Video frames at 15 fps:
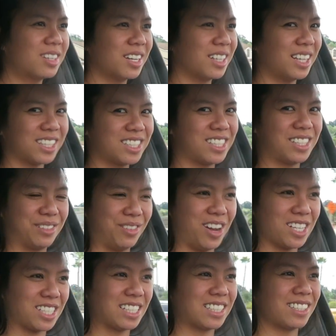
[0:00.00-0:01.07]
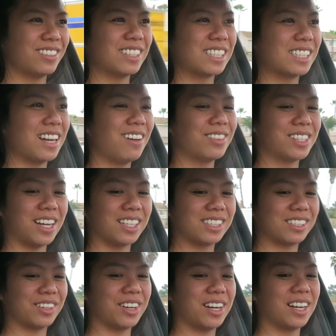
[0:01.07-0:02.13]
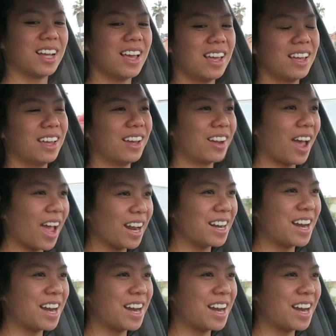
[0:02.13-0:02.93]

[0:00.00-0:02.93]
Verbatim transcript: Okay, that's just watching someone's Snapchat story. Okay,